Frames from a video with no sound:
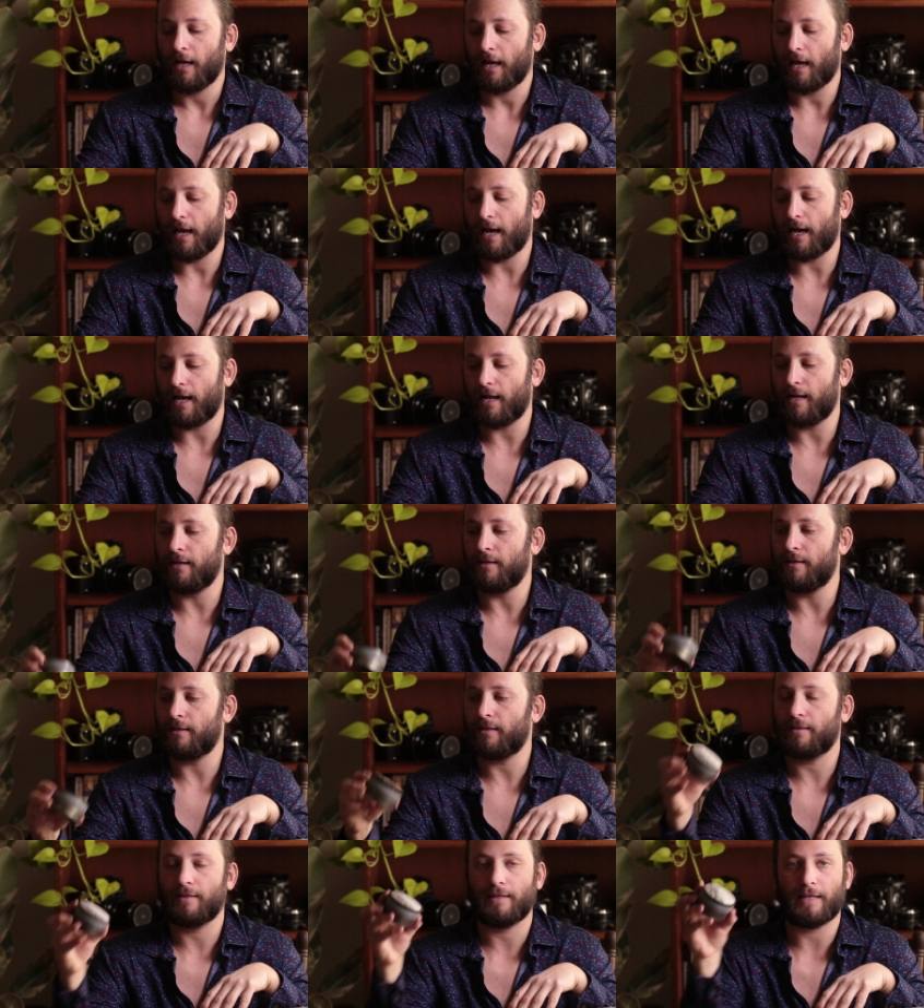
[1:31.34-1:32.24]

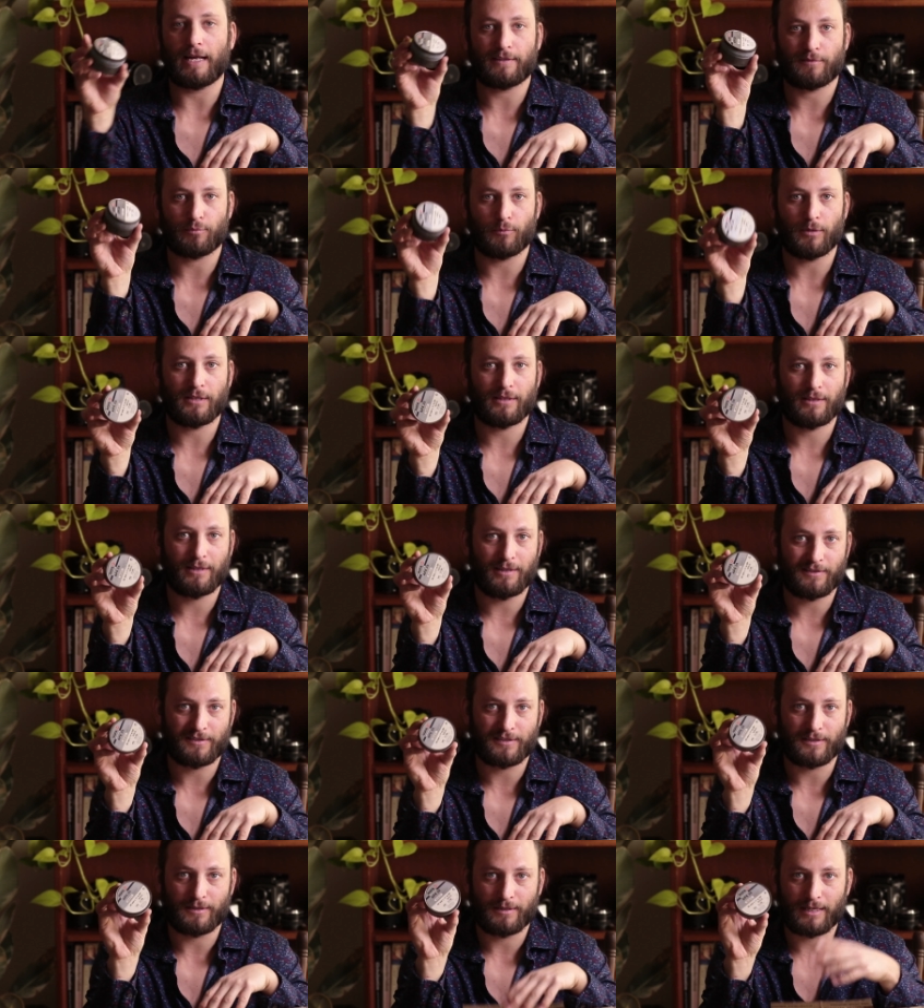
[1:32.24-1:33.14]
and that's what
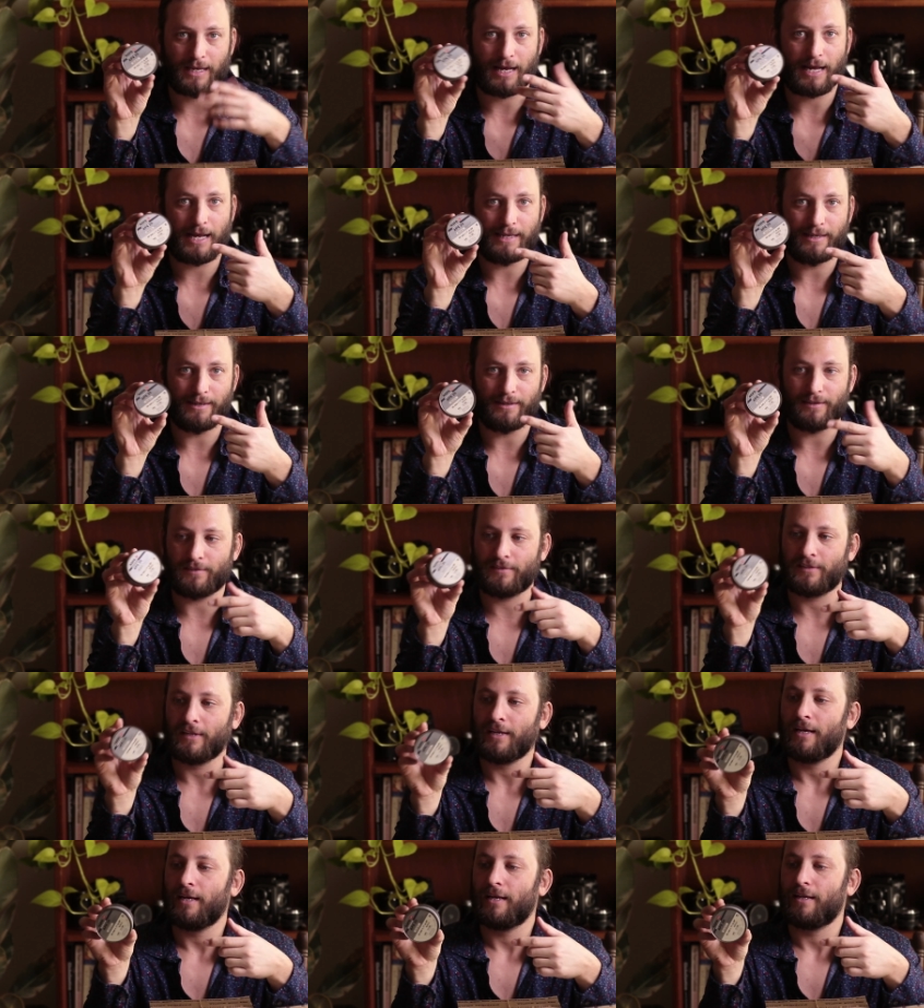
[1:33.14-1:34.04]
this guy is.
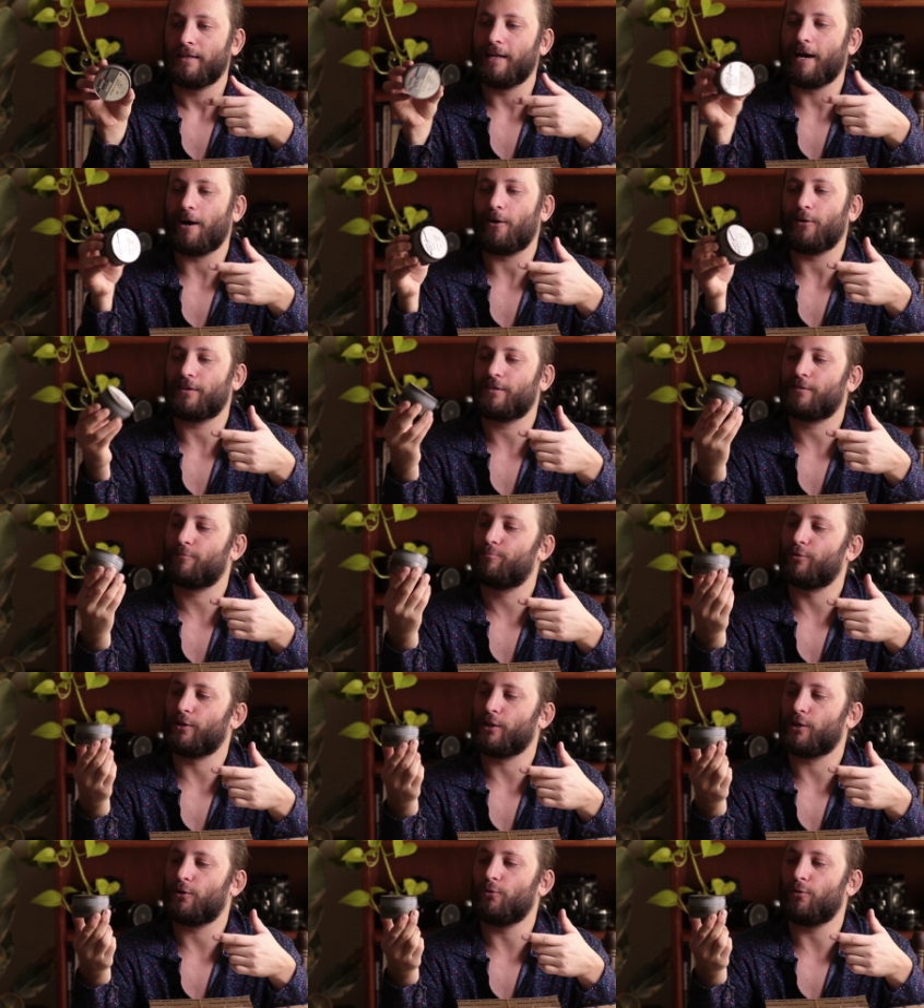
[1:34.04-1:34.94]
Now it's
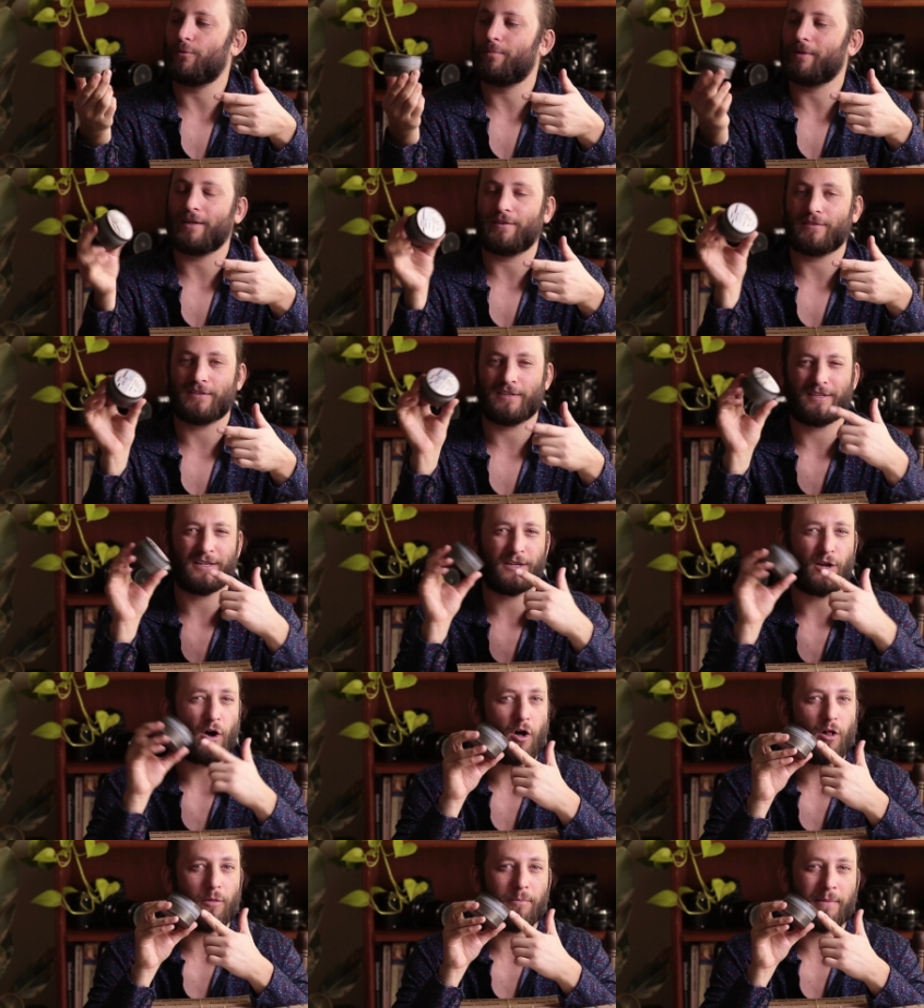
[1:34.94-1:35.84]
pretty cool because it's an
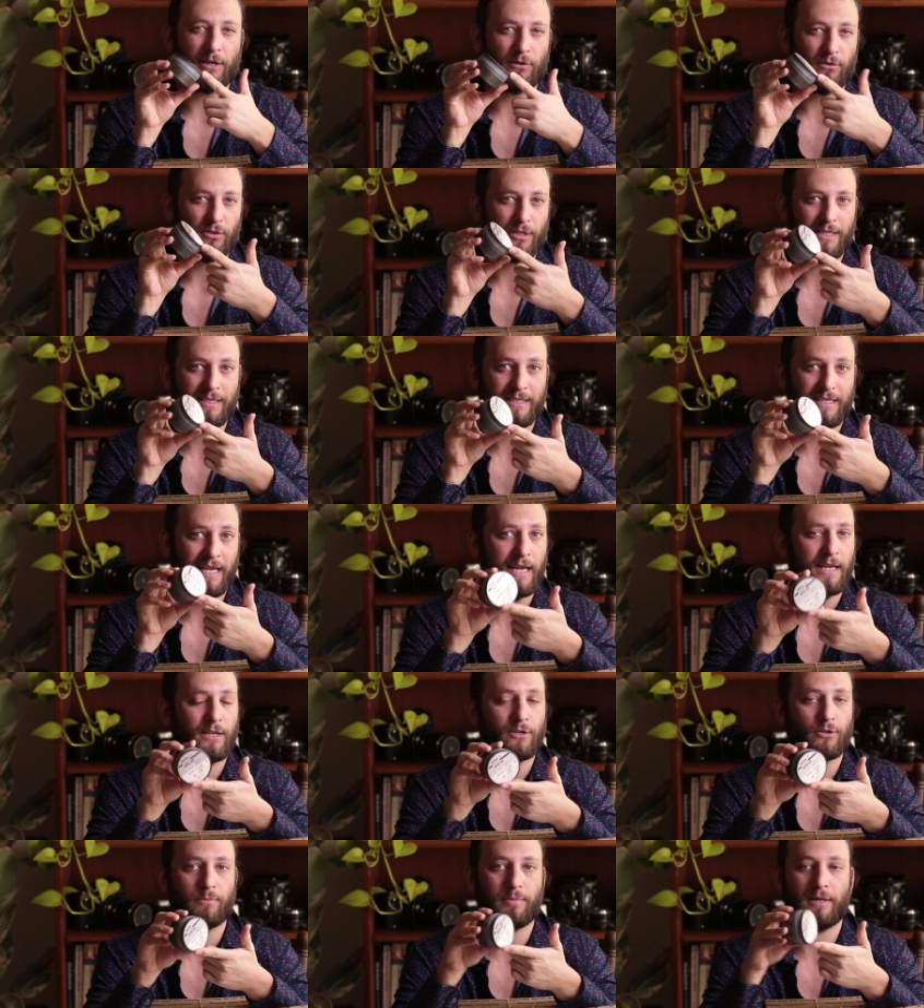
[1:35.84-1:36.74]
all metal
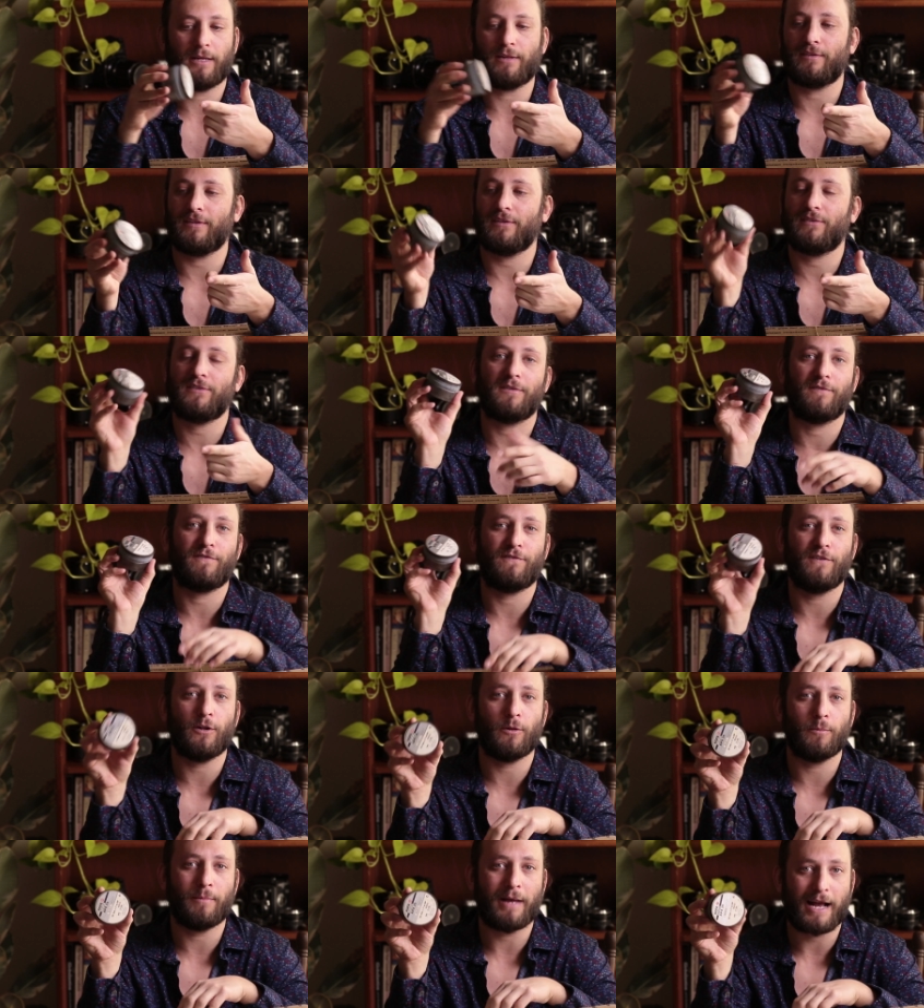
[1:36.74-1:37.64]
container because this
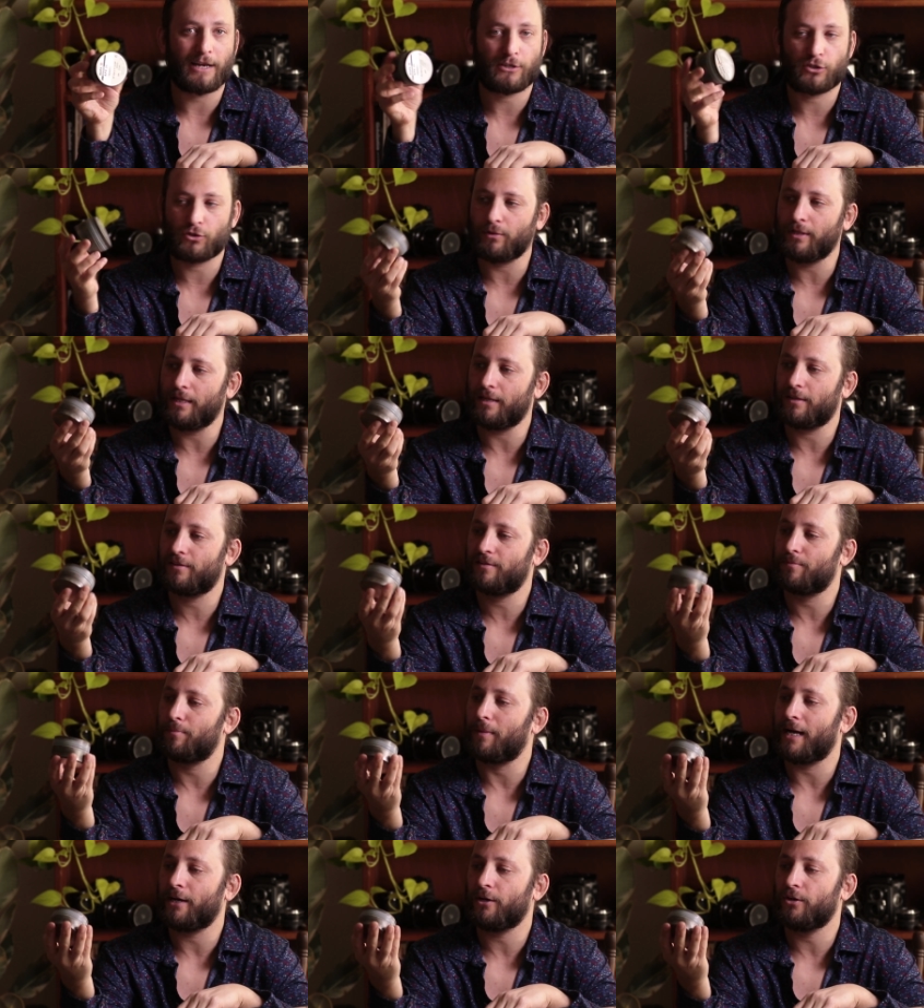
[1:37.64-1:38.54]
film actually
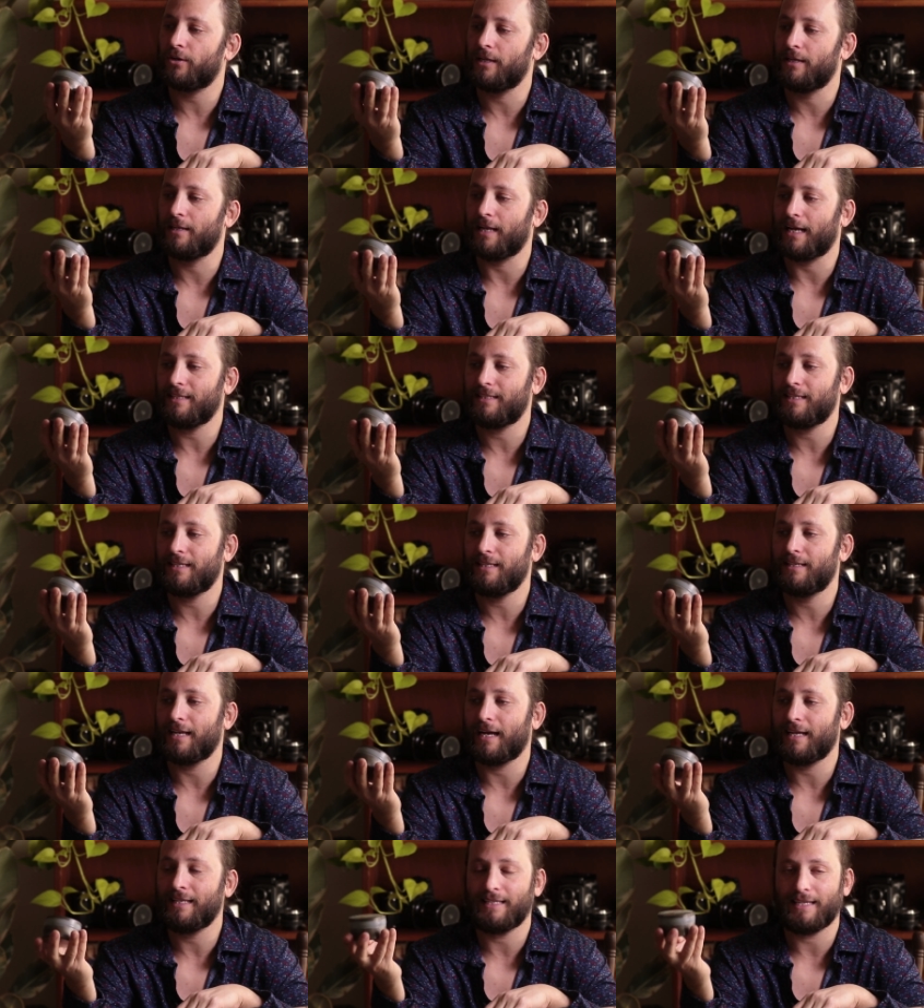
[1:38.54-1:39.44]
expired in
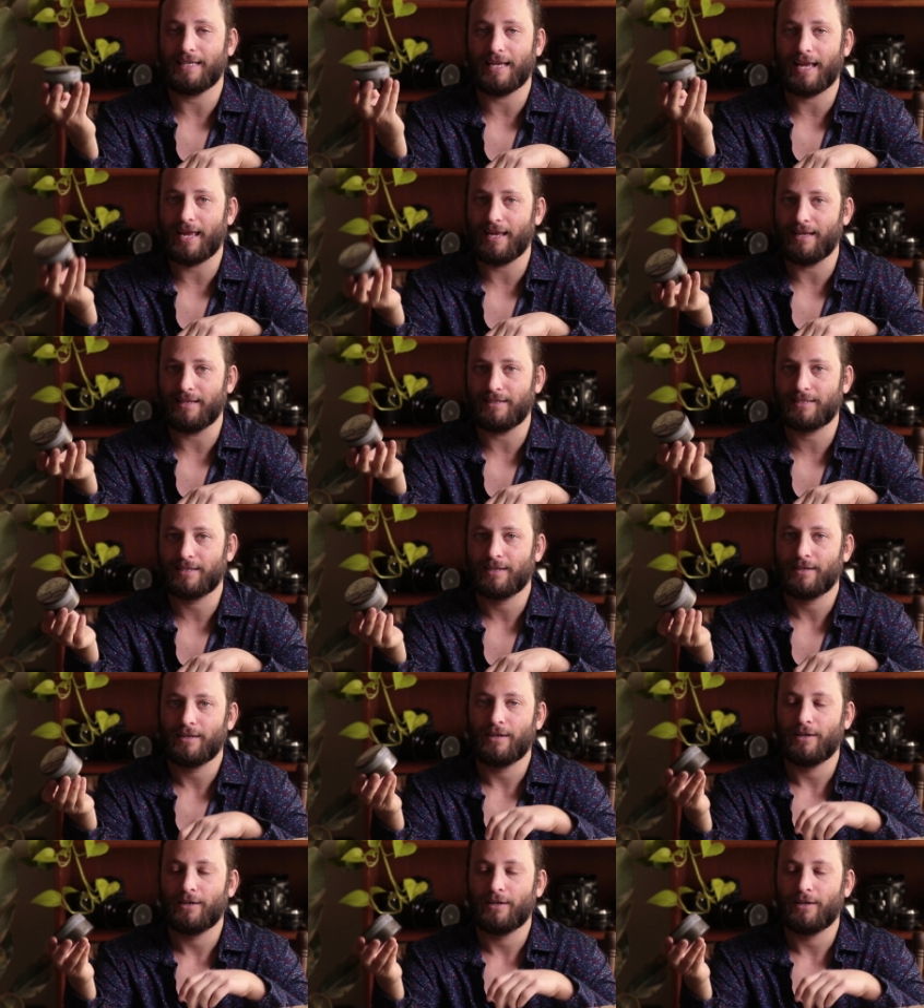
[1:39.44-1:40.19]
1998.